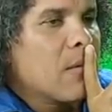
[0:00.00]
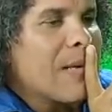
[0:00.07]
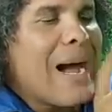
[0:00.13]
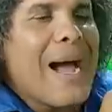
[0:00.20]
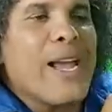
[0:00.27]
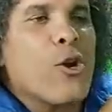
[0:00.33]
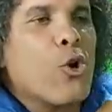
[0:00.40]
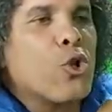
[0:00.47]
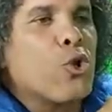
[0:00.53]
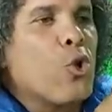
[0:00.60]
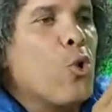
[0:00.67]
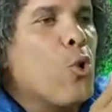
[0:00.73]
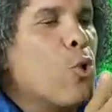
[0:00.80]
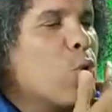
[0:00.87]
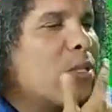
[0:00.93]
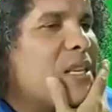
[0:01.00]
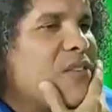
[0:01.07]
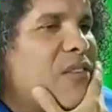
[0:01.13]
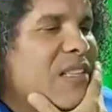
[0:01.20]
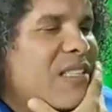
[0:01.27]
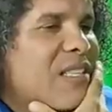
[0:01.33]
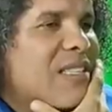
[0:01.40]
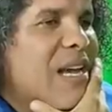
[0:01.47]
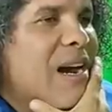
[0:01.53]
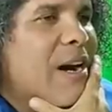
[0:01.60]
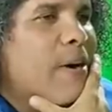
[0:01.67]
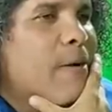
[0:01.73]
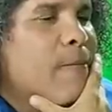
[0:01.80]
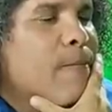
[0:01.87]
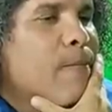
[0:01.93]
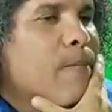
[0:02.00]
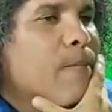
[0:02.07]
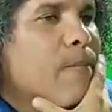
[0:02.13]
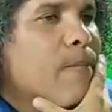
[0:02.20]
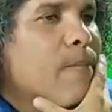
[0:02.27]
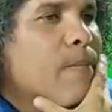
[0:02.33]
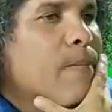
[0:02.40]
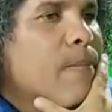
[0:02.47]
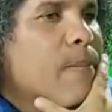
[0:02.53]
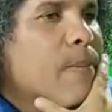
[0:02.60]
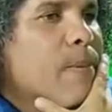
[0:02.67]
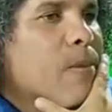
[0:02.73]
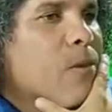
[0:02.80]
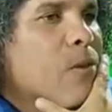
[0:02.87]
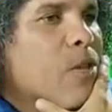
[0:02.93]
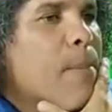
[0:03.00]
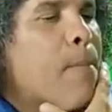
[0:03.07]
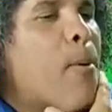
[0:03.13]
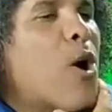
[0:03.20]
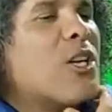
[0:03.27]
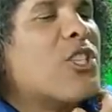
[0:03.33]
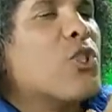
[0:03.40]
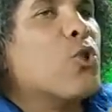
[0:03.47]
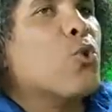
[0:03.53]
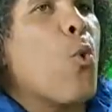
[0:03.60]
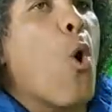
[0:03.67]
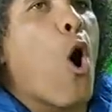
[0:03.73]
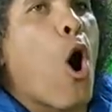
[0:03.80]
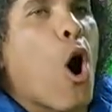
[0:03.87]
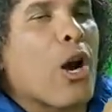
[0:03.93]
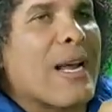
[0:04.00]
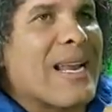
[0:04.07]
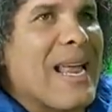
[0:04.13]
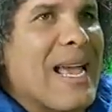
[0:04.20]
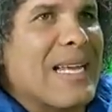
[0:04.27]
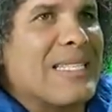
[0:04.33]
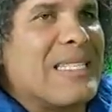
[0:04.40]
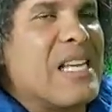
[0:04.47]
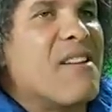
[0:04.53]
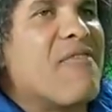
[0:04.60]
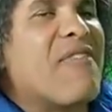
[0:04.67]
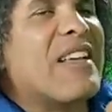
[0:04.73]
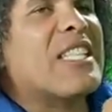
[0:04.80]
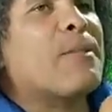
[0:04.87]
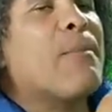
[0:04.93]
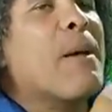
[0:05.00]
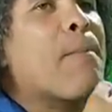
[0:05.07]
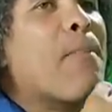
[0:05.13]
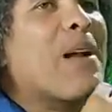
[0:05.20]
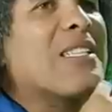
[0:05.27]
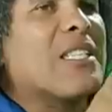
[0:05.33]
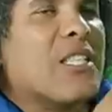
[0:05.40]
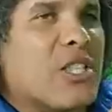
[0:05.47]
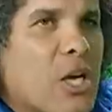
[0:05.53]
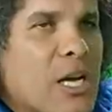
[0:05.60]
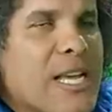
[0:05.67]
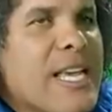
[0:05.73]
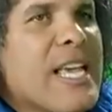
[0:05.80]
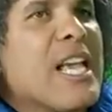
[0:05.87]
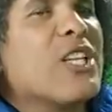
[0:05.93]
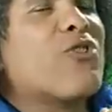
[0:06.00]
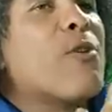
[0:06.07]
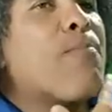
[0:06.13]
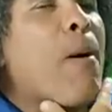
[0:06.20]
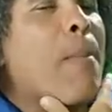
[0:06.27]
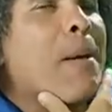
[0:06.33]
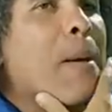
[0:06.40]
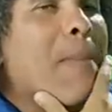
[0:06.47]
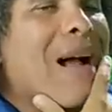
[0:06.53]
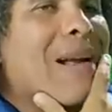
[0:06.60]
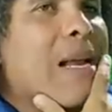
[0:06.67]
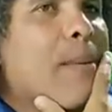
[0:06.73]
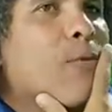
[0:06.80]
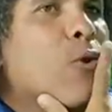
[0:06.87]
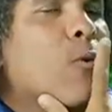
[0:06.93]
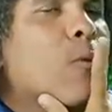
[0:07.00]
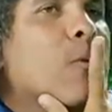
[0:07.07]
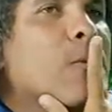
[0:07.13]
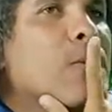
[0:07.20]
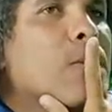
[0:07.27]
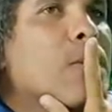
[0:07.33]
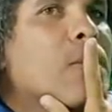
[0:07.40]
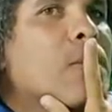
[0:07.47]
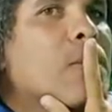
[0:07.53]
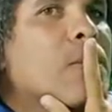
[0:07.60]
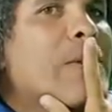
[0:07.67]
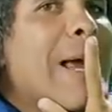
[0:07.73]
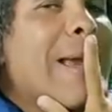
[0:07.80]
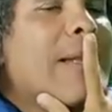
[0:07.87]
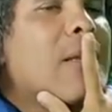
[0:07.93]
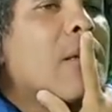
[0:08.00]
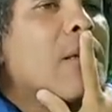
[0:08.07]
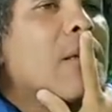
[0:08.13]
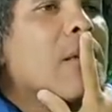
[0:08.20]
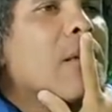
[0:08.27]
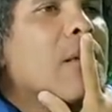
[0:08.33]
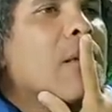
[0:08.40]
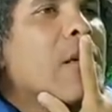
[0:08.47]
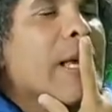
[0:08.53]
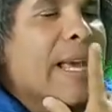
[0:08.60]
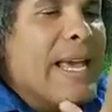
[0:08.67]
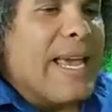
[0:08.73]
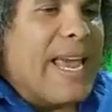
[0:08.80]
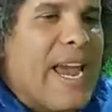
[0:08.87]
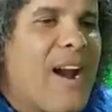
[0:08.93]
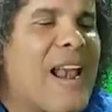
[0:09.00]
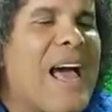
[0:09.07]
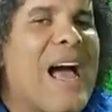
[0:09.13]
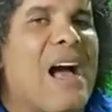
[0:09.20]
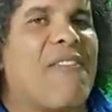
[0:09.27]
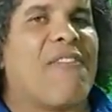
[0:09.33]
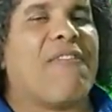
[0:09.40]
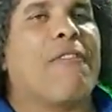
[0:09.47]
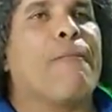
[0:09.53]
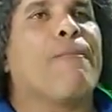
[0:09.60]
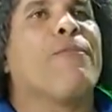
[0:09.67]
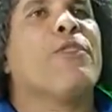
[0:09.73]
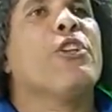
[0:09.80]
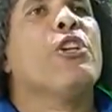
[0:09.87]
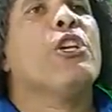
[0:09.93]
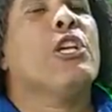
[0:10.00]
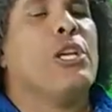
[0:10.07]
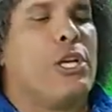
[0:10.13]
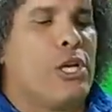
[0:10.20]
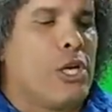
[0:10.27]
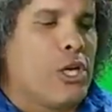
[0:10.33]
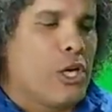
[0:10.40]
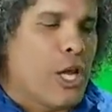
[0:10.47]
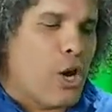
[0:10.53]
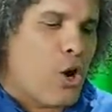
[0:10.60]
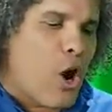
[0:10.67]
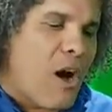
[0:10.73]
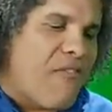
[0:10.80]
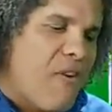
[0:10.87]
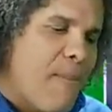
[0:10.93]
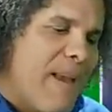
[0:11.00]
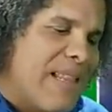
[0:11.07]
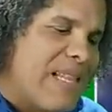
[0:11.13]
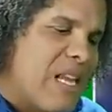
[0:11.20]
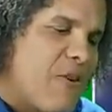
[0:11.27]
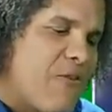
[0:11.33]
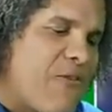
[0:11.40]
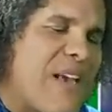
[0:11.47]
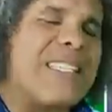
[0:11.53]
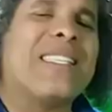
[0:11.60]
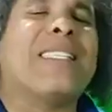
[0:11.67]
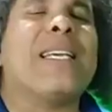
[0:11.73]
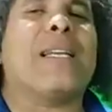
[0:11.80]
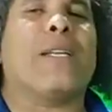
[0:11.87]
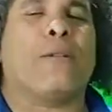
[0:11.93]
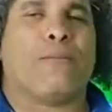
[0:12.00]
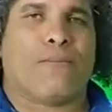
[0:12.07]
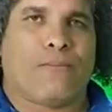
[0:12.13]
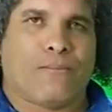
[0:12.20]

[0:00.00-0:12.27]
I don't know who those investors are. The persons who organize the investment process is Republic Bank. Them know. Right? Here, laugh. The government invested